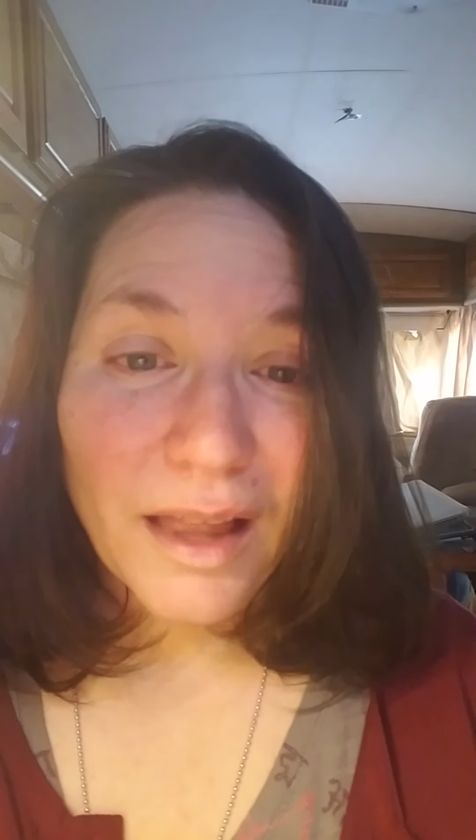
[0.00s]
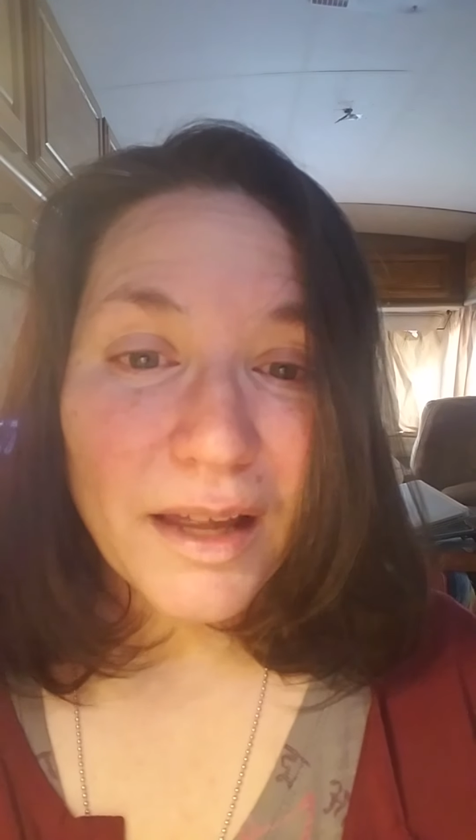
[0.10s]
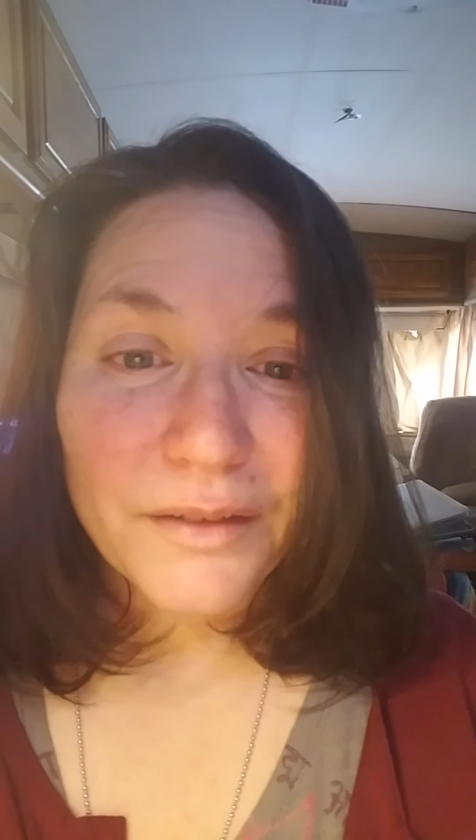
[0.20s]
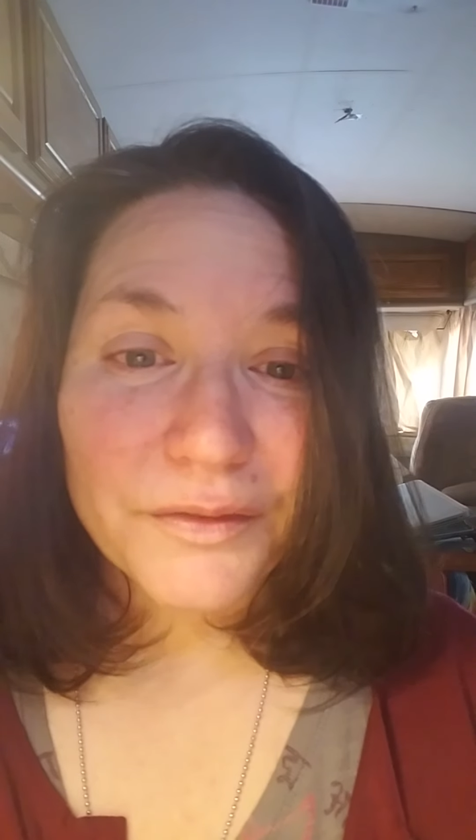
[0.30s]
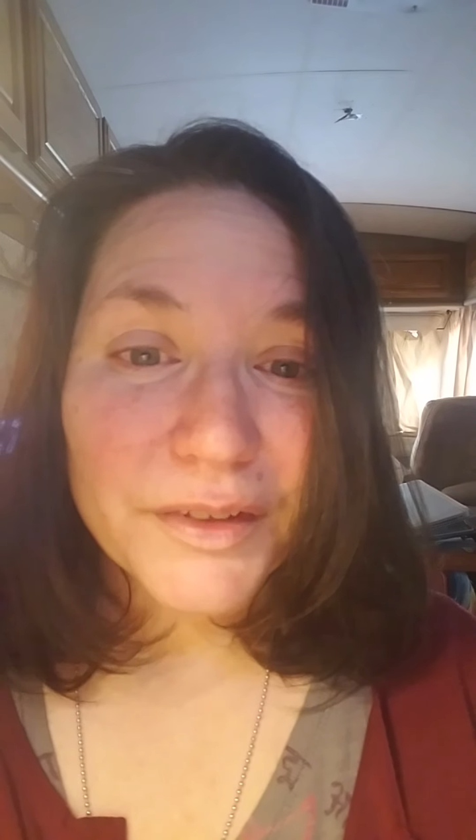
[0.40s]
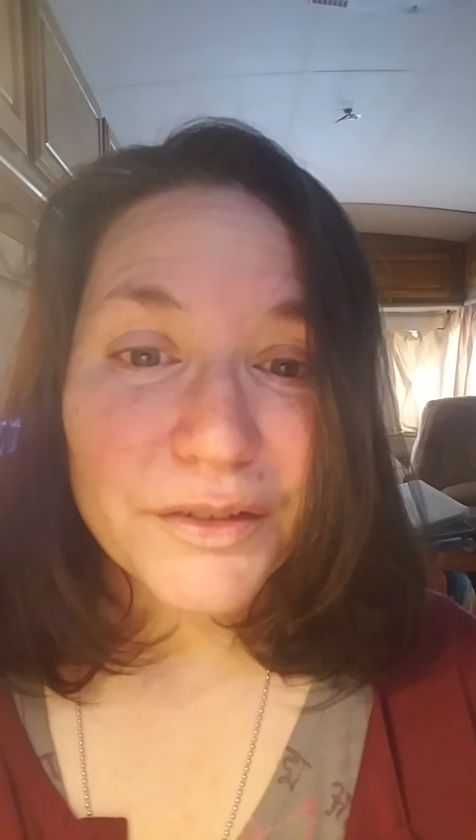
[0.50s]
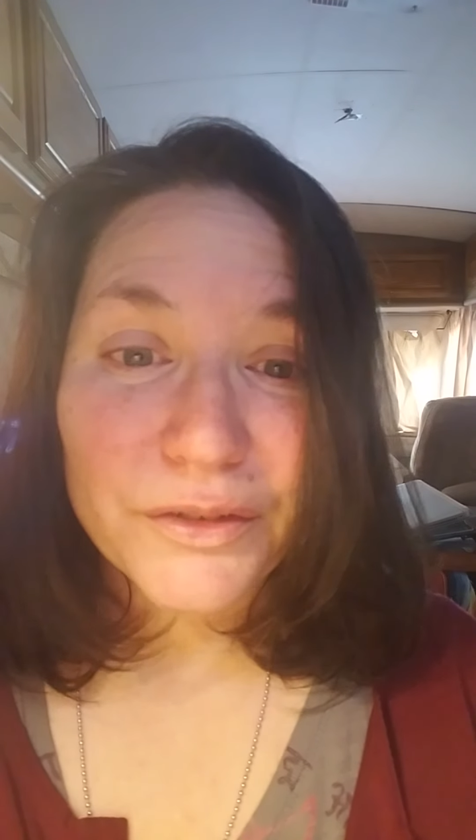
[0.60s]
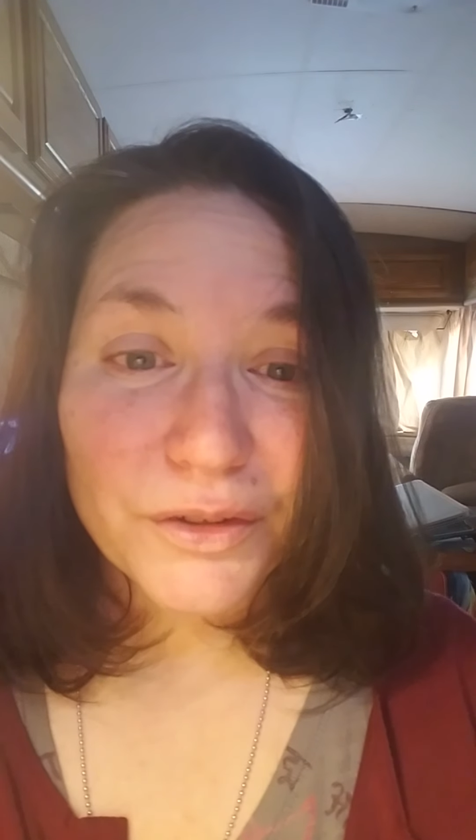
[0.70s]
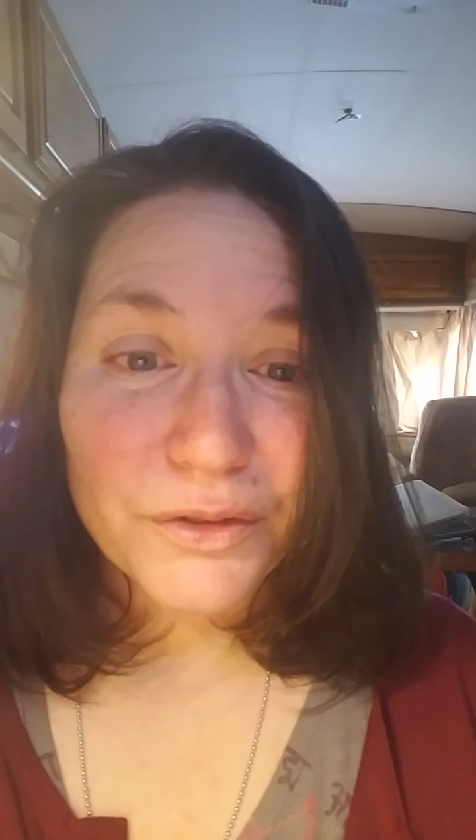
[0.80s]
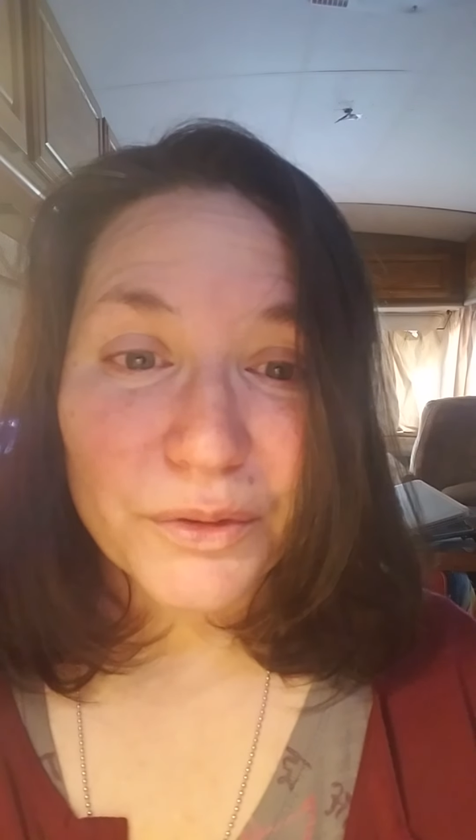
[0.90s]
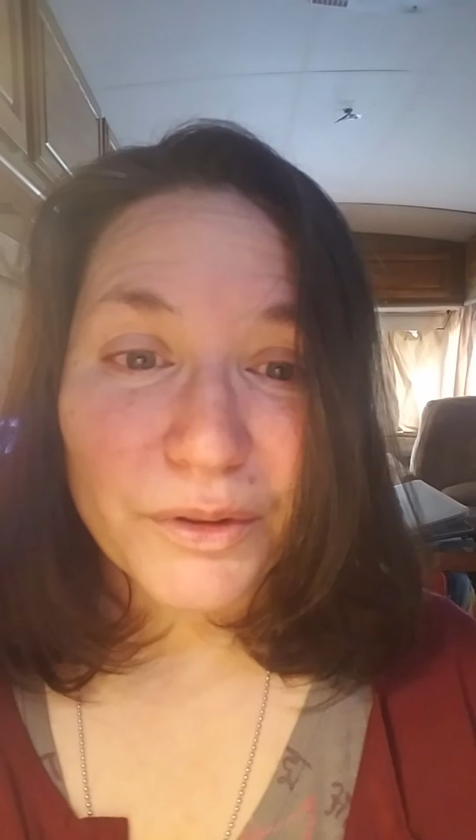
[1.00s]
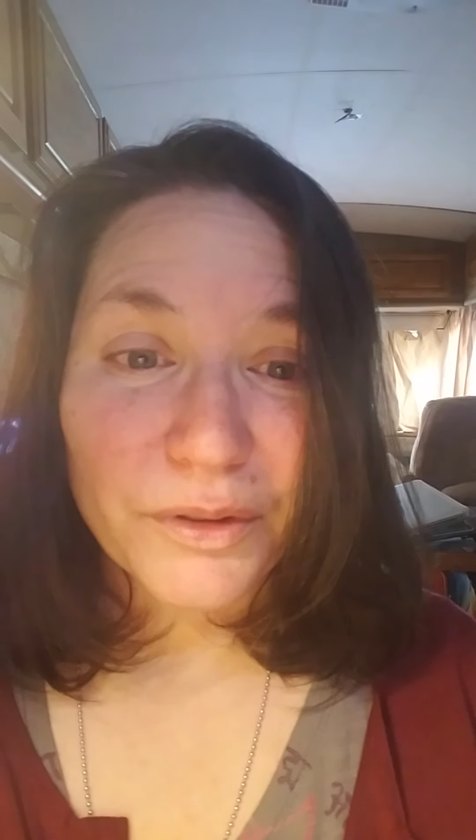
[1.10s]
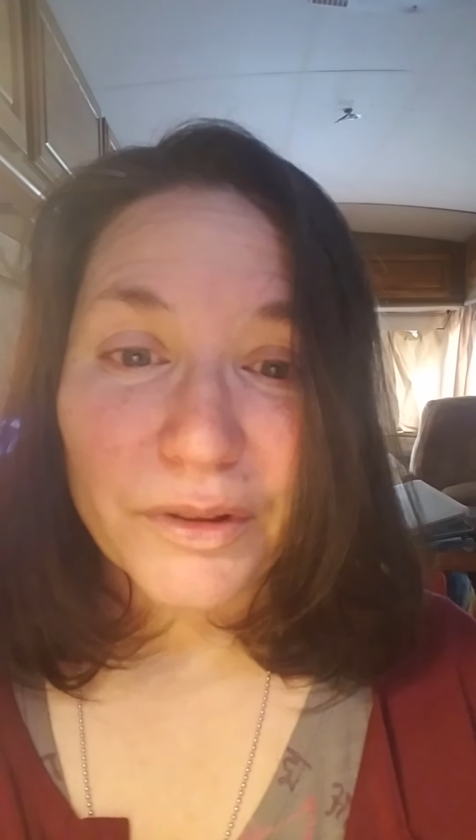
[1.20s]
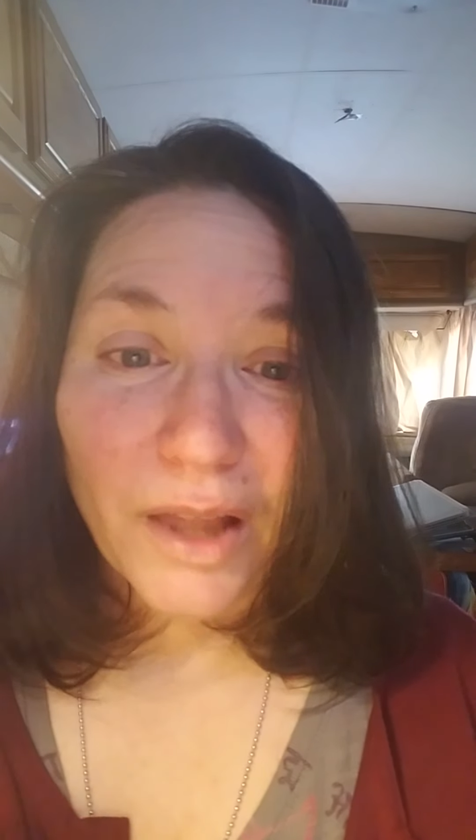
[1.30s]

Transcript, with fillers: life, it's the truth.